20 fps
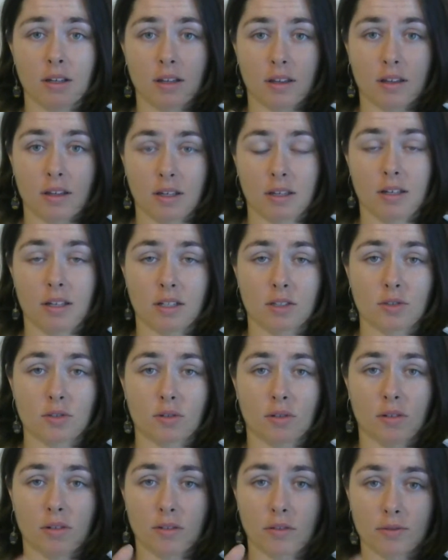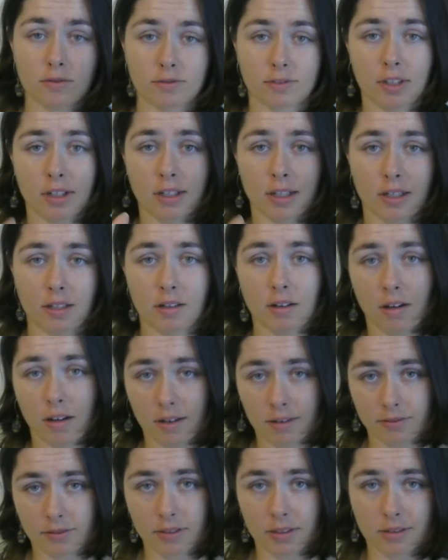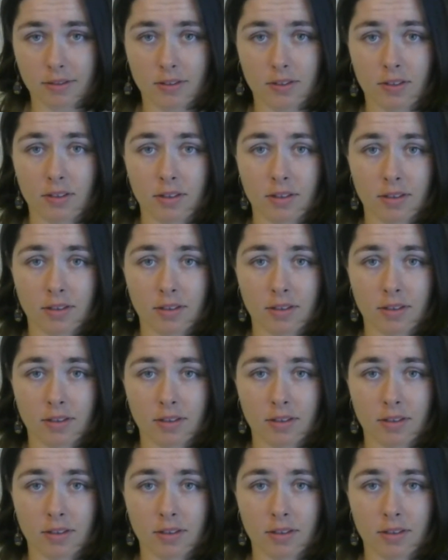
the initial front-end offers.